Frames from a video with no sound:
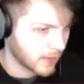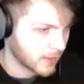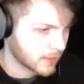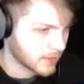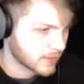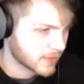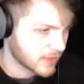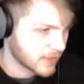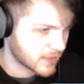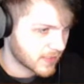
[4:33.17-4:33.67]

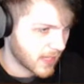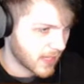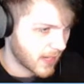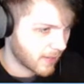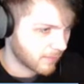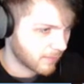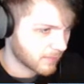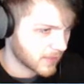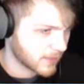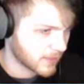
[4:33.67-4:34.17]
these, uh,
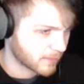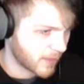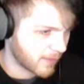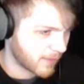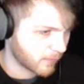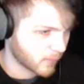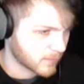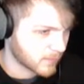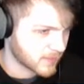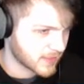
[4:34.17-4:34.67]
these
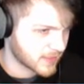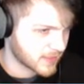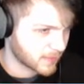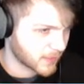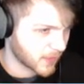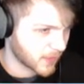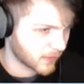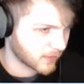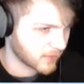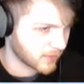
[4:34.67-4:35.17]
platforms
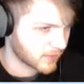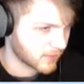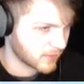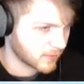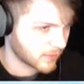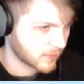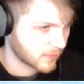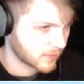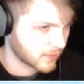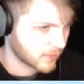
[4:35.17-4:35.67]
disappear.
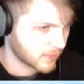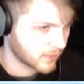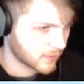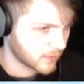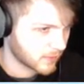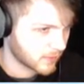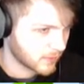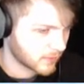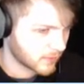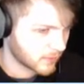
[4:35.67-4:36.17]

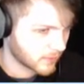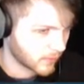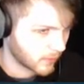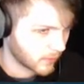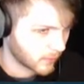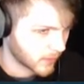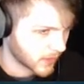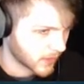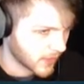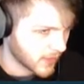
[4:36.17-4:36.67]

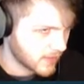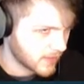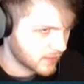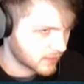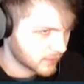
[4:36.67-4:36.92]
We good?